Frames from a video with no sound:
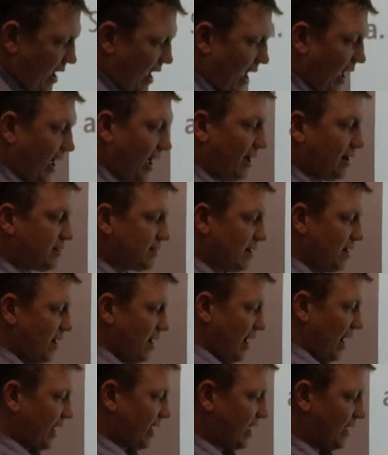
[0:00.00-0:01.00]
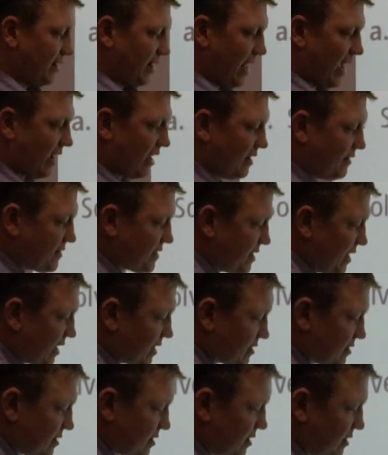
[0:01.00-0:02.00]
And I get negative
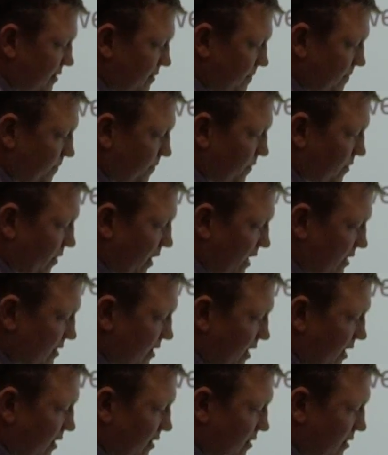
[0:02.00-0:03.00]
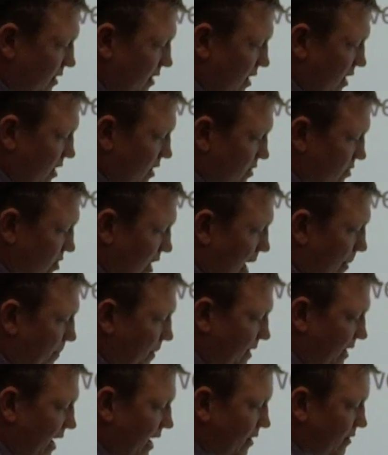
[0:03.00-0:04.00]
6 right there. Drop
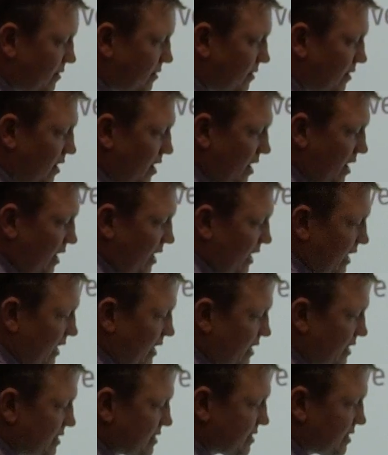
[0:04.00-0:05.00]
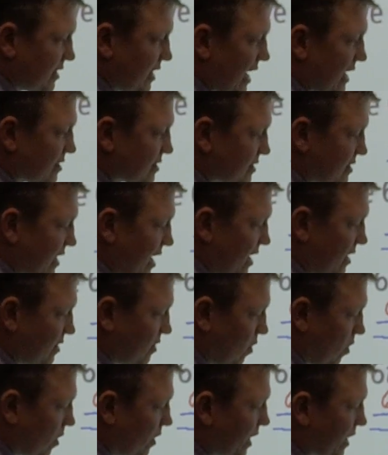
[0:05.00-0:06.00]
it down. Is less than
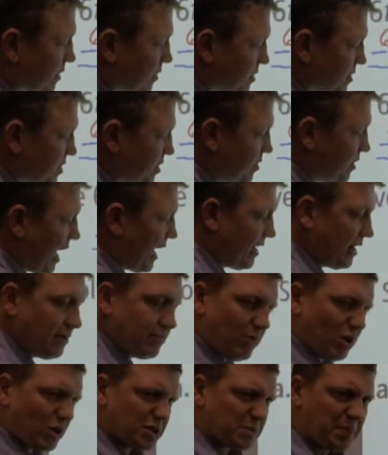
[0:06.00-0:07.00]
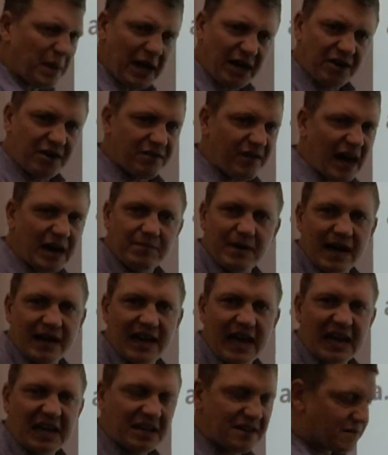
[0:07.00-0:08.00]
or equal to. I didn't multiply or divide by
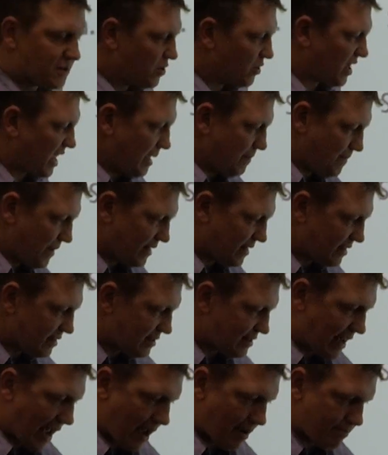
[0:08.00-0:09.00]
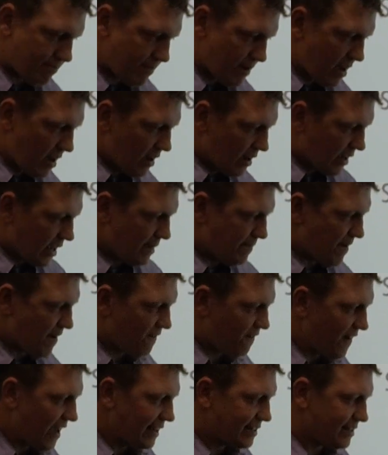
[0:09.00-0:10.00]
negative, so keep it the same. Keep
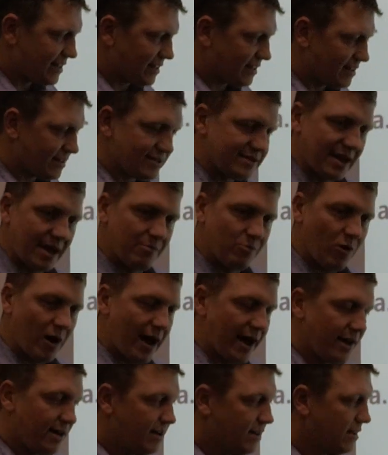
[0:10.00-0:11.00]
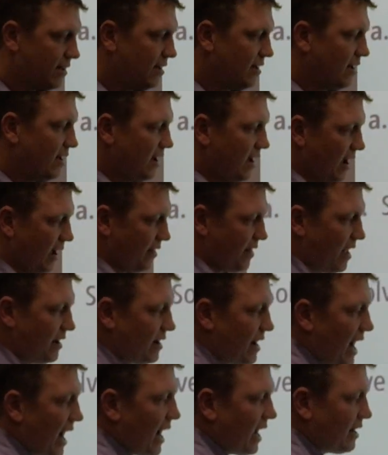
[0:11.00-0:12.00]
it facing the same way. And
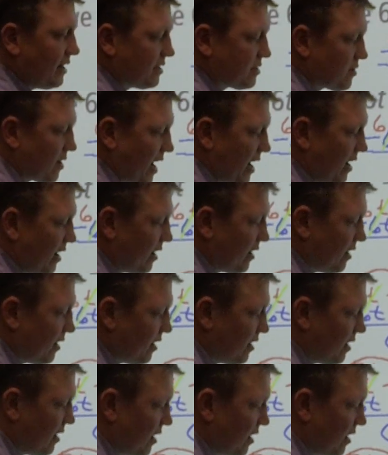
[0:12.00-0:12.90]
then 9 is right here.